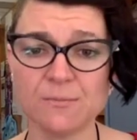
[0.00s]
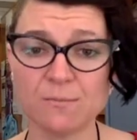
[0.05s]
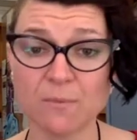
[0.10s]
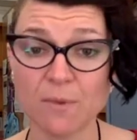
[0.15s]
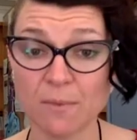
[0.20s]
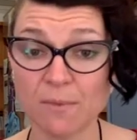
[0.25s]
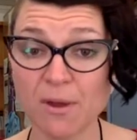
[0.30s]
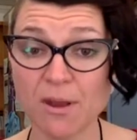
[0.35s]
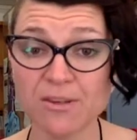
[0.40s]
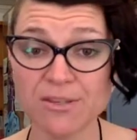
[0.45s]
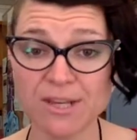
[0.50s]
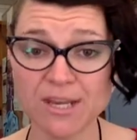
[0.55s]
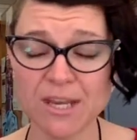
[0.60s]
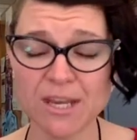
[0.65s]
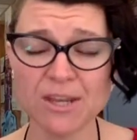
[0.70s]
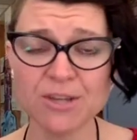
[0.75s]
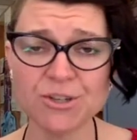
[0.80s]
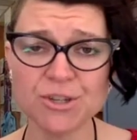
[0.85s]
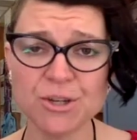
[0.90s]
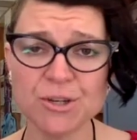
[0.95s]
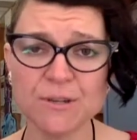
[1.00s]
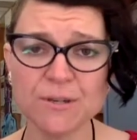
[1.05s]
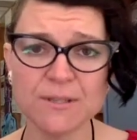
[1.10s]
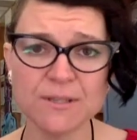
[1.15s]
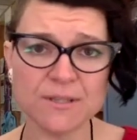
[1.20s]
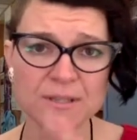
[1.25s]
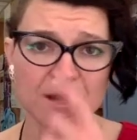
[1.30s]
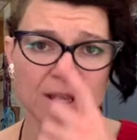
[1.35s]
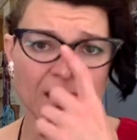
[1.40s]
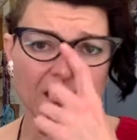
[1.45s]
emerging
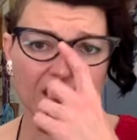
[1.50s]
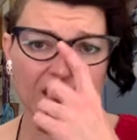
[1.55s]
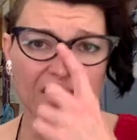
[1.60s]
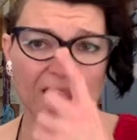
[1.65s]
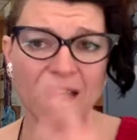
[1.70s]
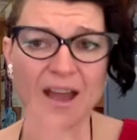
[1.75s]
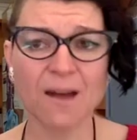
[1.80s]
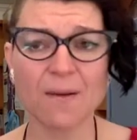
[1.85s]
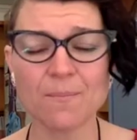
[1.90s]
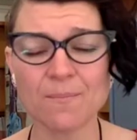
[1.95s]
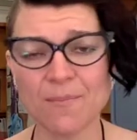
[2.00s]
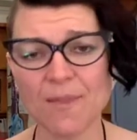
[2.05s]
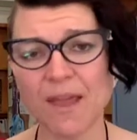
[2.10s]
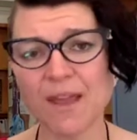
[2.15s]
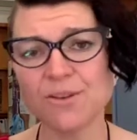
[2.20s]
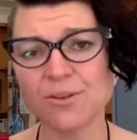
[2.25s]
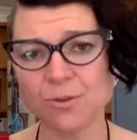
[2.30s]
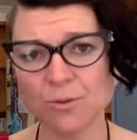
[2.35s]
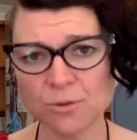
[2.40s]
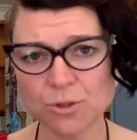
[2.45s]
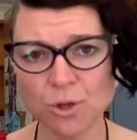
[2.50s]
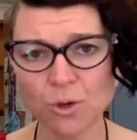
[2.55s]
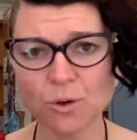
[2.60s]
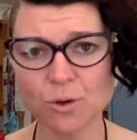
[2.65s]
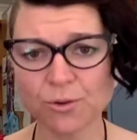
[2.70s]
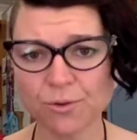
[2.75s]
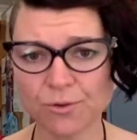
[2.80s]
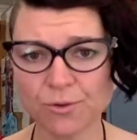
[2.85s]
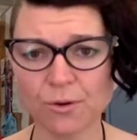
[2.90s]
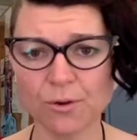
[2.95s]
issues, and you'll
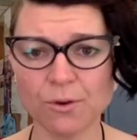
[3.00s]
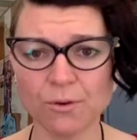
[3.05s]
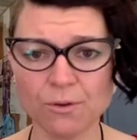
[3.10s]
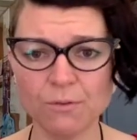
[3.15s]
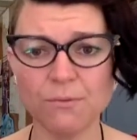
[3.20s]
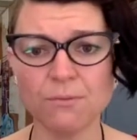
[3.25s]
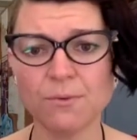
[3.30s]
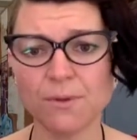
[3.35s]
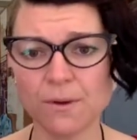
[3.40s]
talk through,